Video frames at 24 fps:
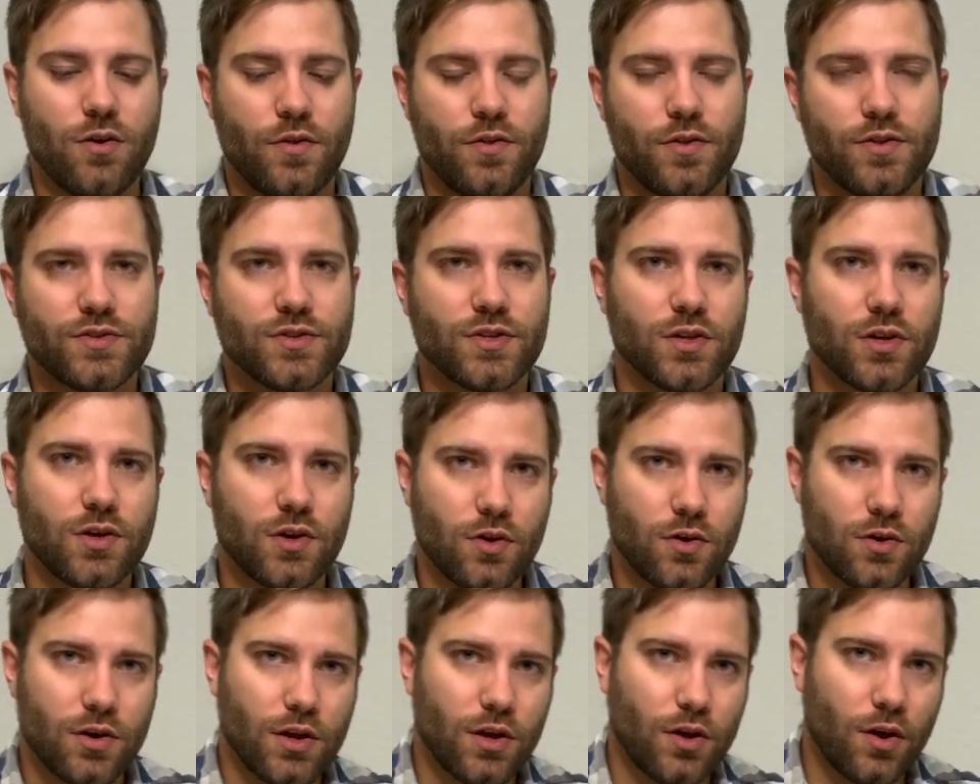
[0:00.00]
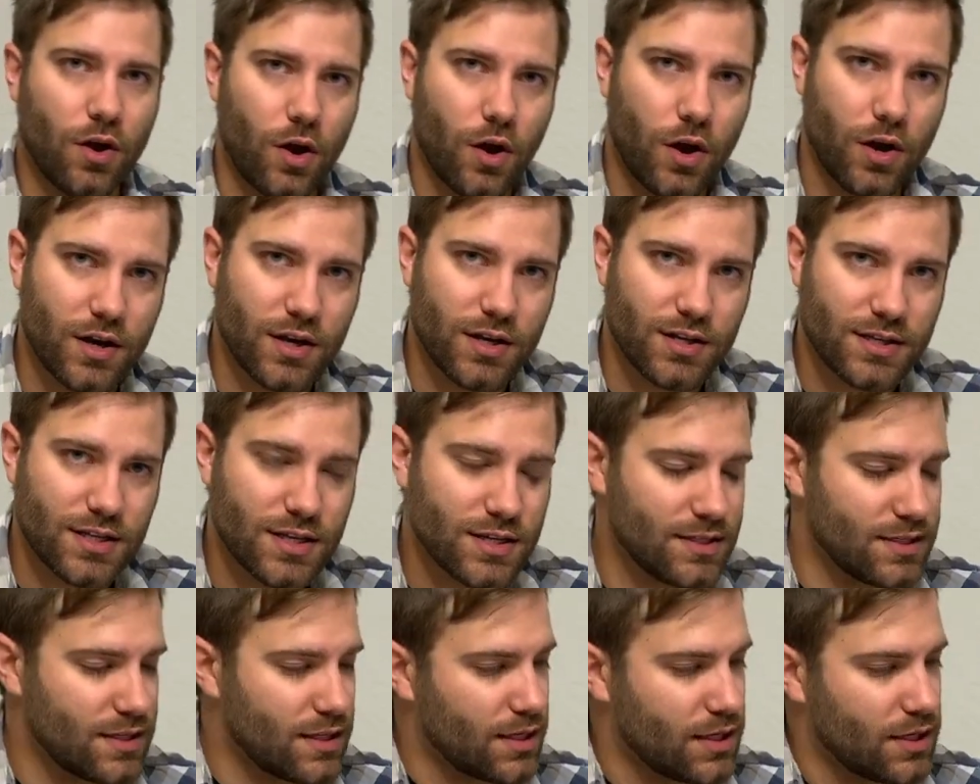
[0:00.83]
The security guard at
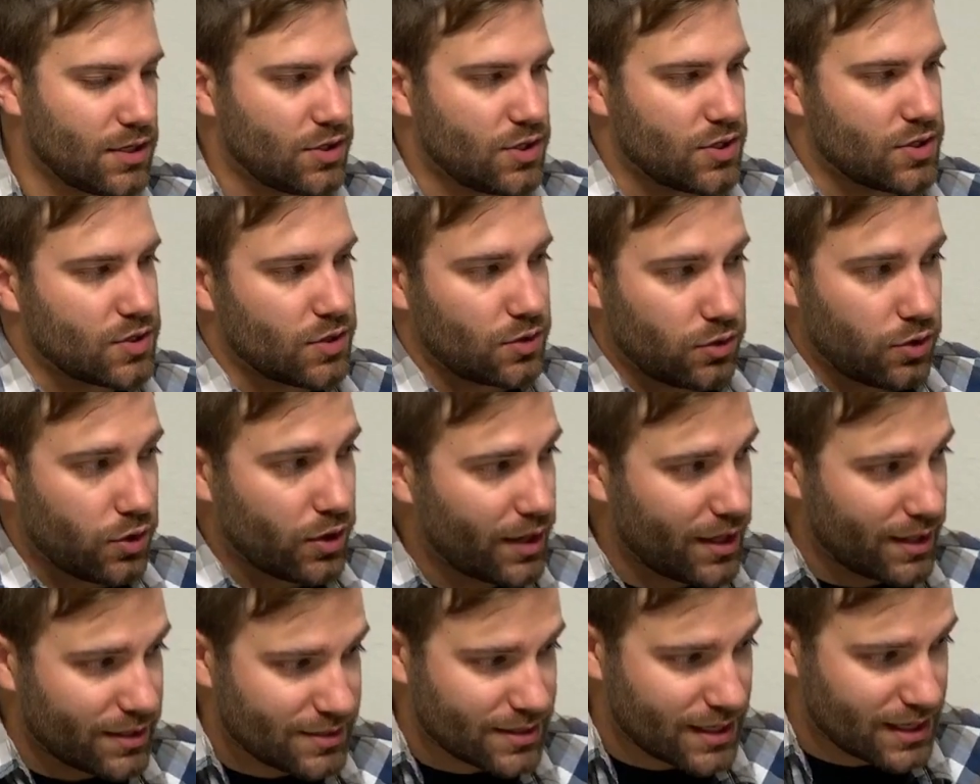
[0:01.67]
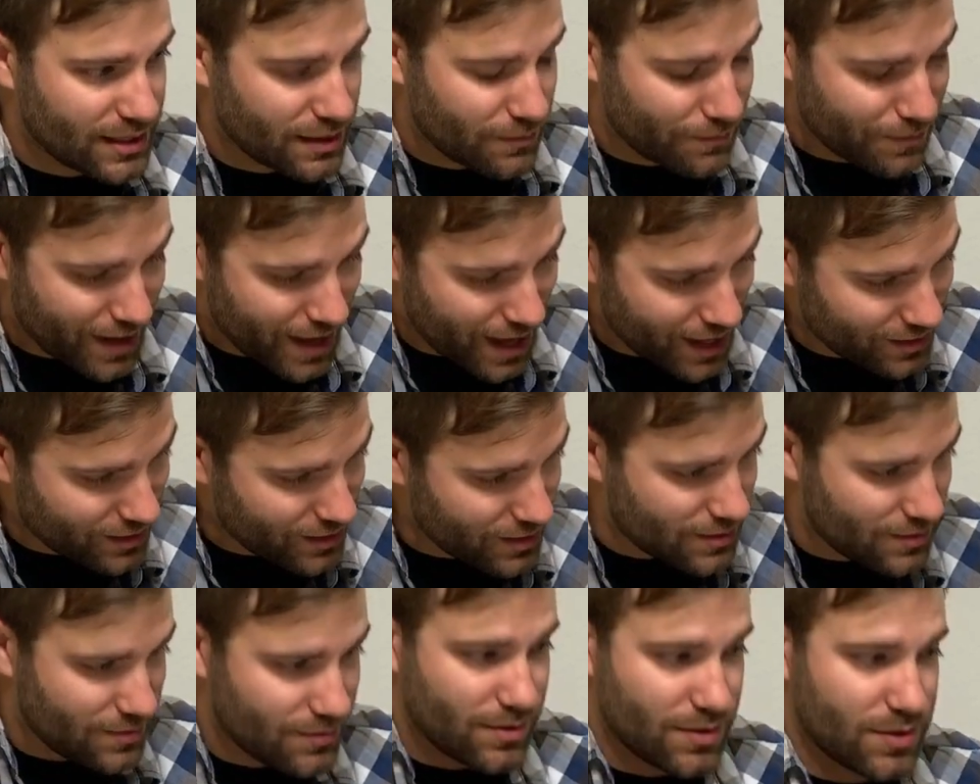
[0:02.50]
Disney can just look inside the bag.
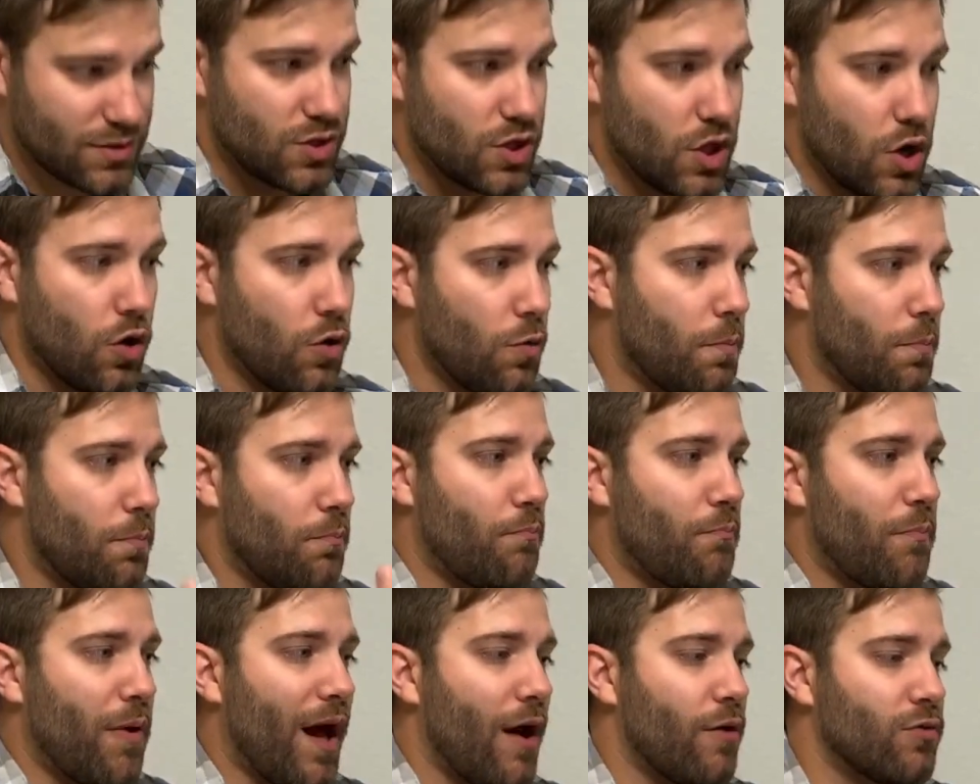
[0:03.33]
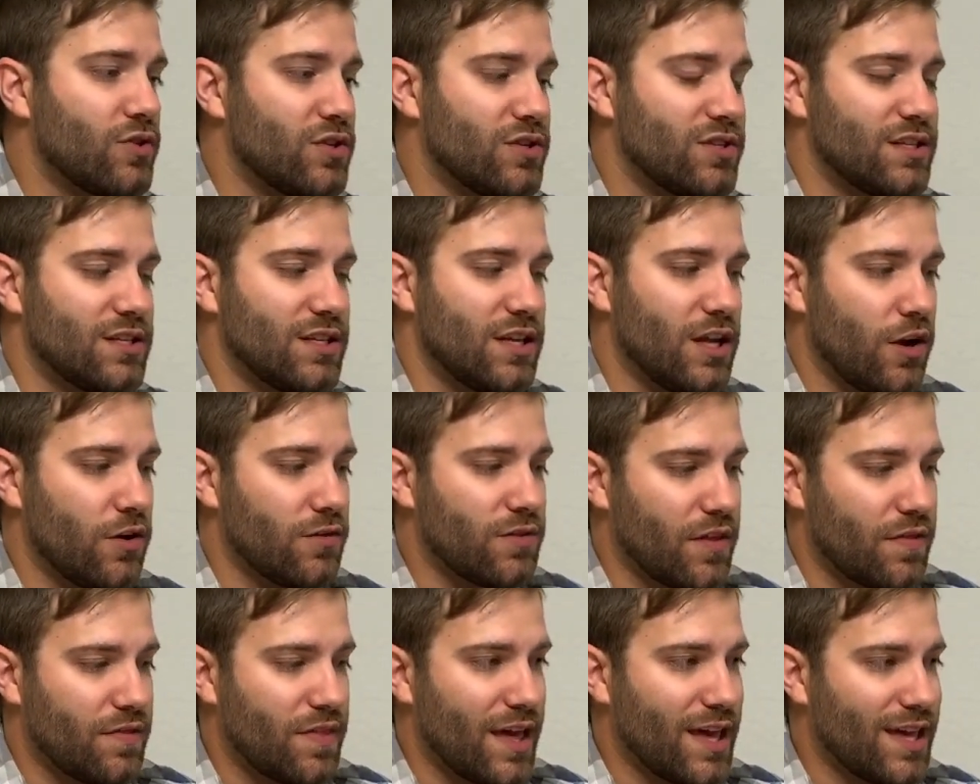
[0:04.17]
There's no pouches in here
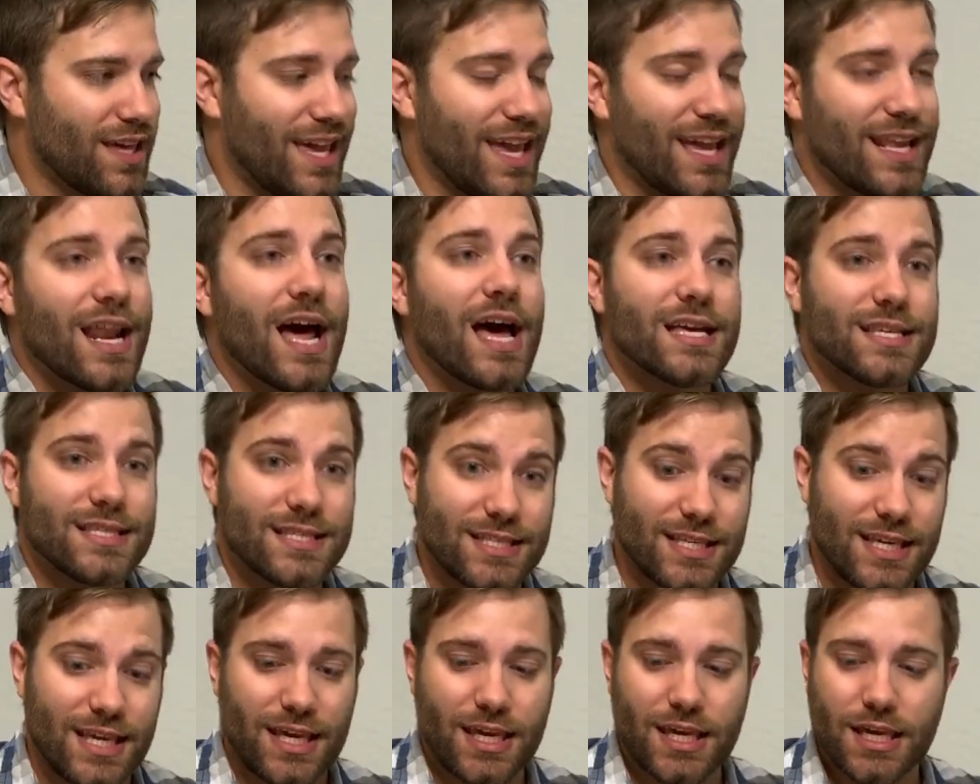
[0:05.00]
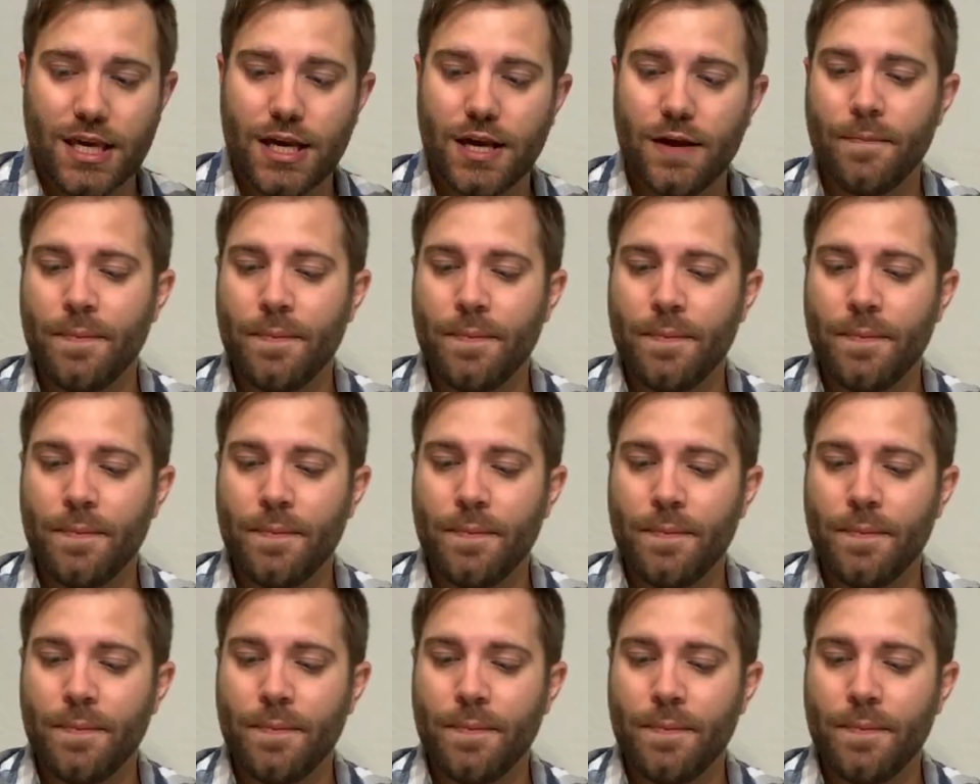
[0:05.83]
that they cannot see.